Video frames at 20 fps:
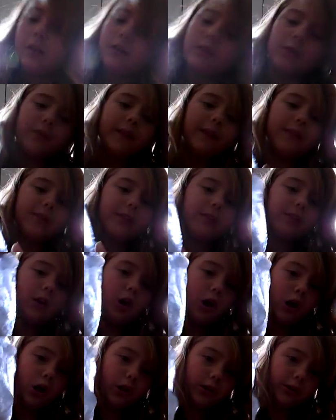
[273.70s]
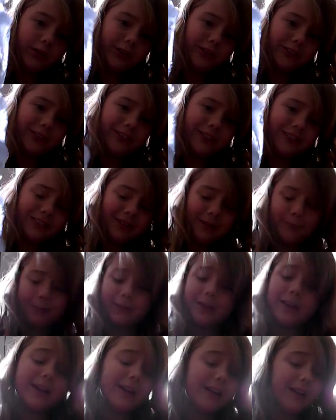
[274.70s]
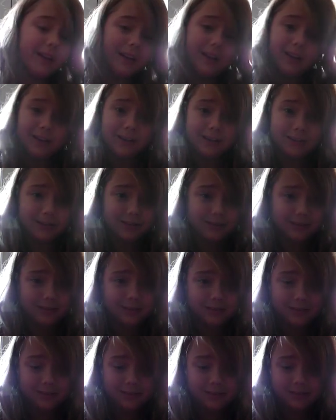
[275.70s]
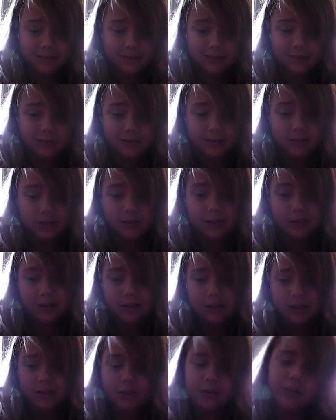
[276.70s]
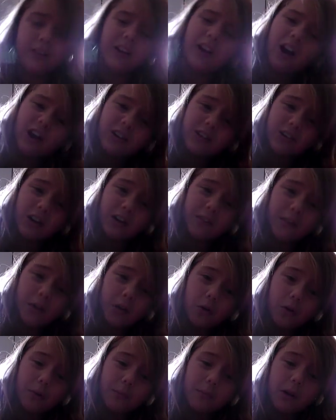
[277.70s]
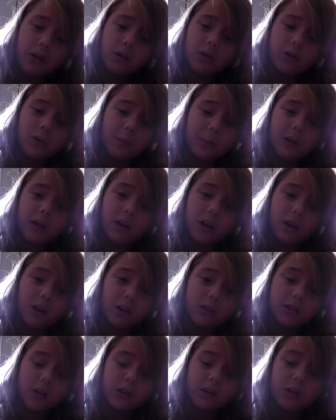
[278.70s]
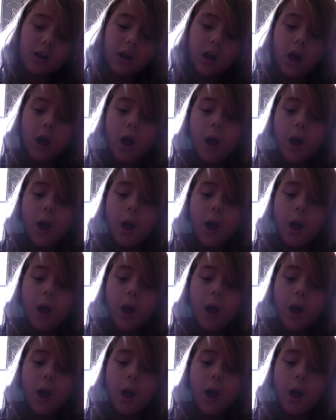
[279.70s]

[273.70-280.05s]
So this is the hot dog. I'm kidding. It looks like a hot dog though. I'm not going to make a hot dog.